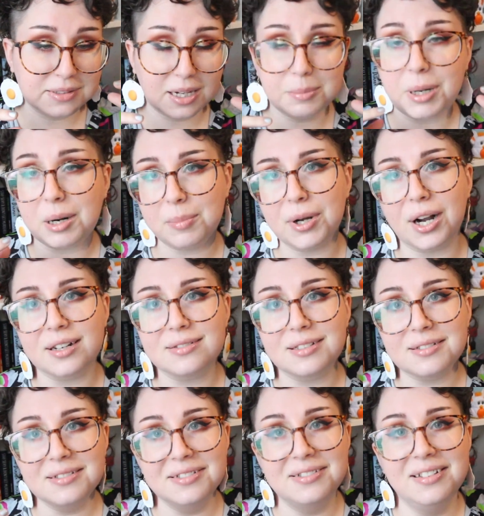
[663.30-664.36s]
about a
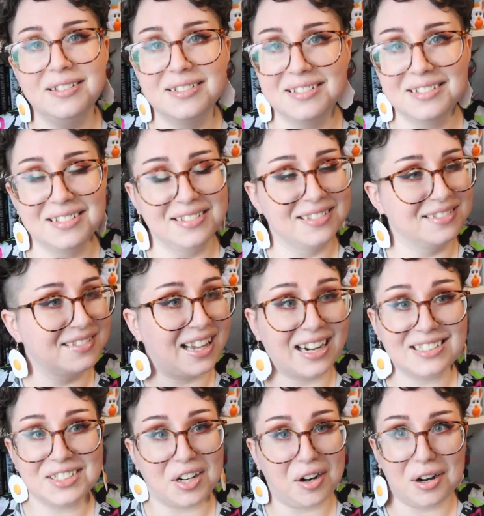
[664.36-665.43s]
book.
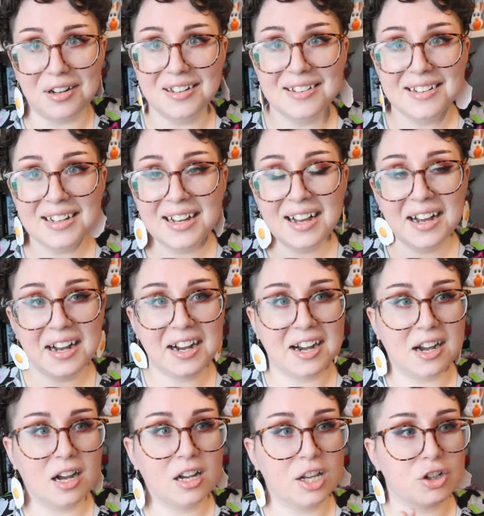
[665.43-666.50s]
That's all.
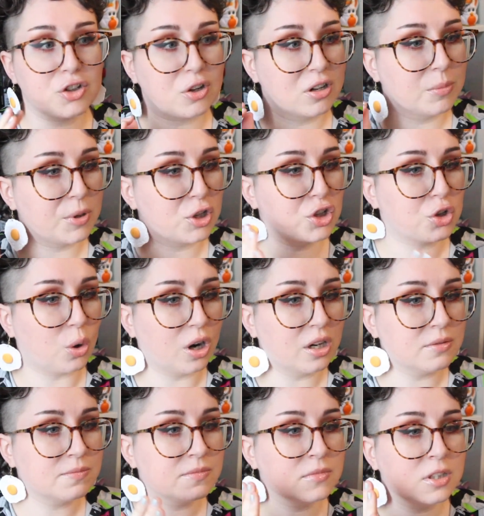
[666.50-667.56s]
It's gonna be
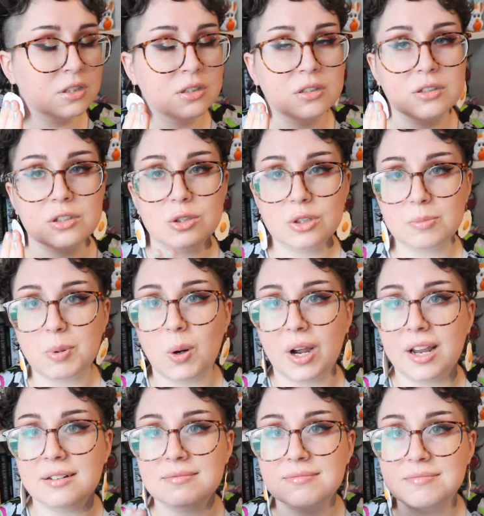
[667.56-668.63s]
short, to the
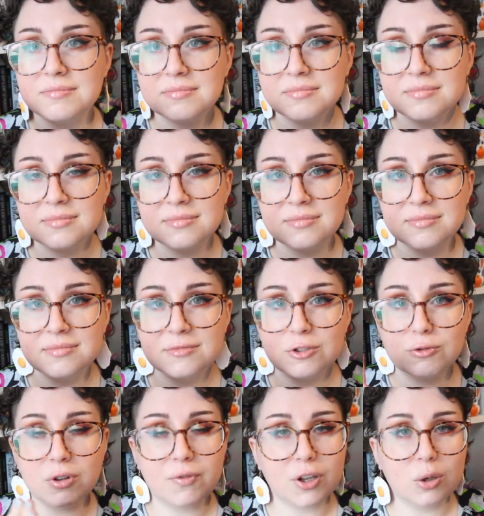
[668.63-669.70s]
point,
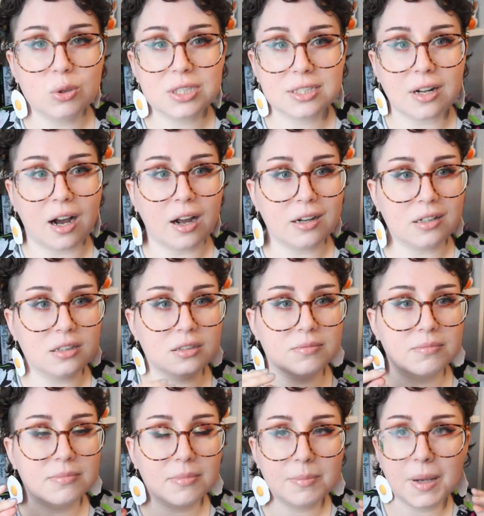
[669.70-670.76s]
review
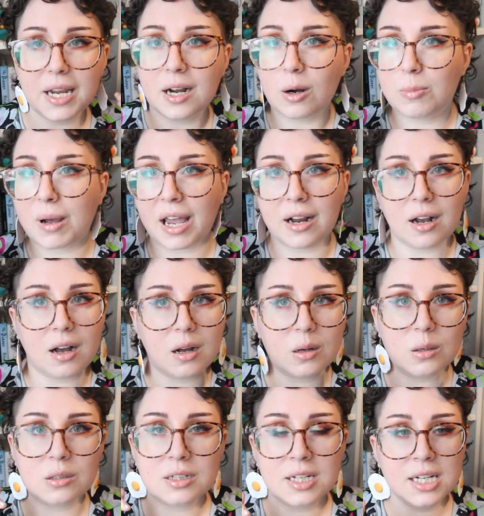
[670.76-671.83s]
style, bingo
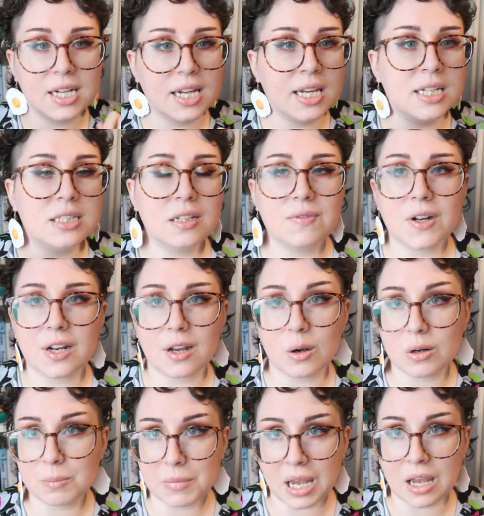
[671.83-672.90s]
bango, easy
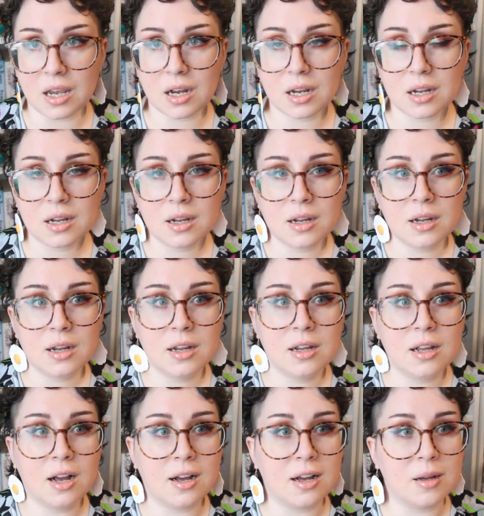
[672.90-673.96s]
video to make,
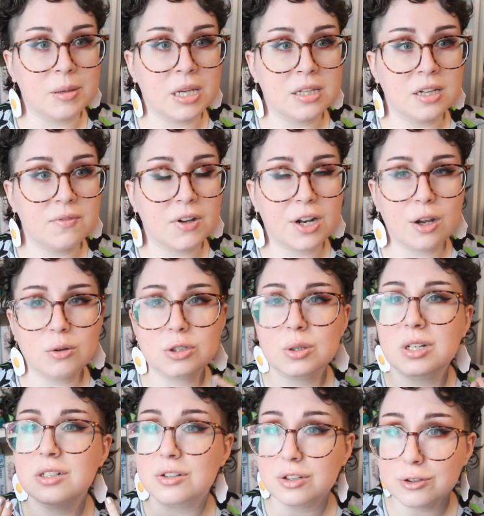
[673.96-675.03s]
easy video to
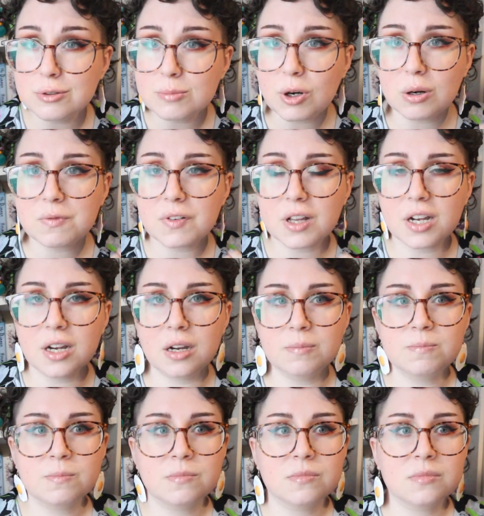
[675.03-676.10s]
consume, hopefully.
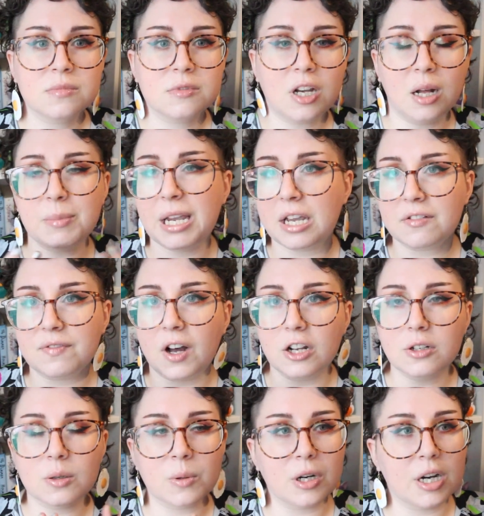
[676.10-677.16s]
I'll make it
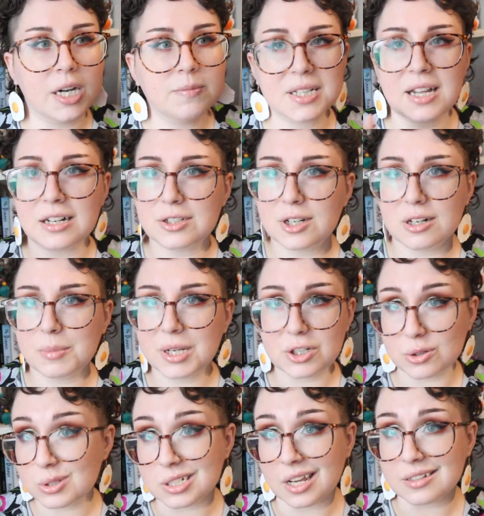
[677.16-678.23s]
fun, don't worry, but that's gonna be
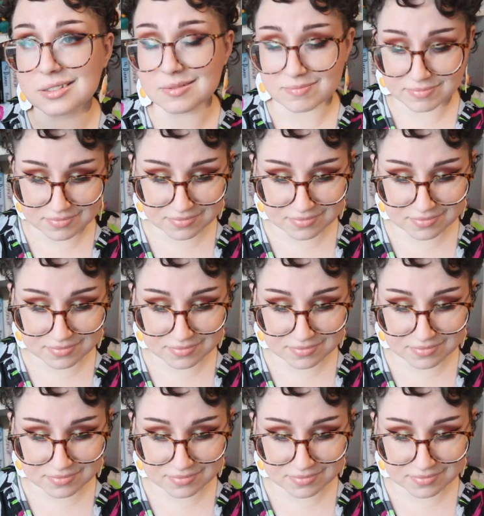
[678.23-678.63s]
Tuesdays.